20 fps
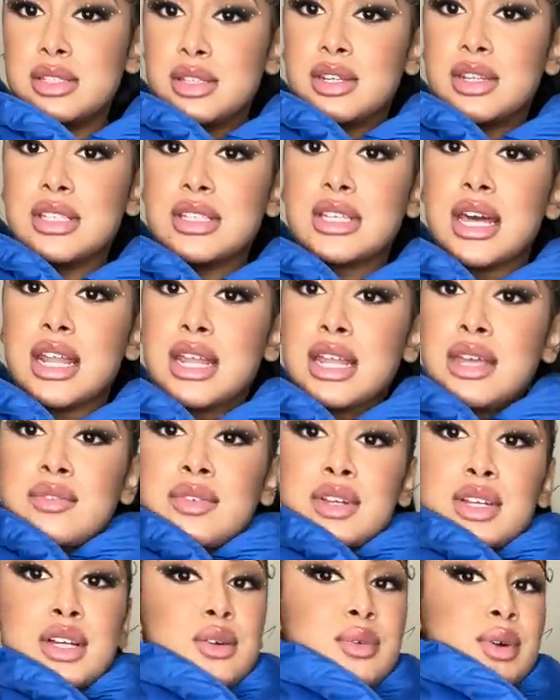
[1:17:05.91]
So this kind of giving a
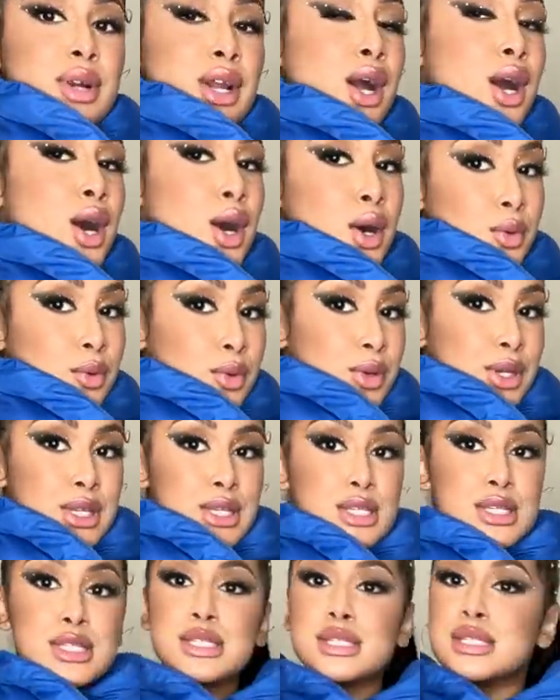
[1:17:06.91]
little Rick
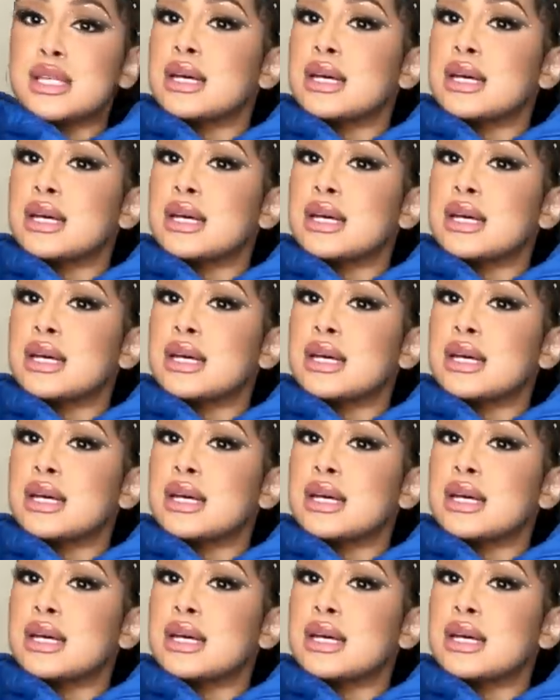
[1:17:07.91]
Owens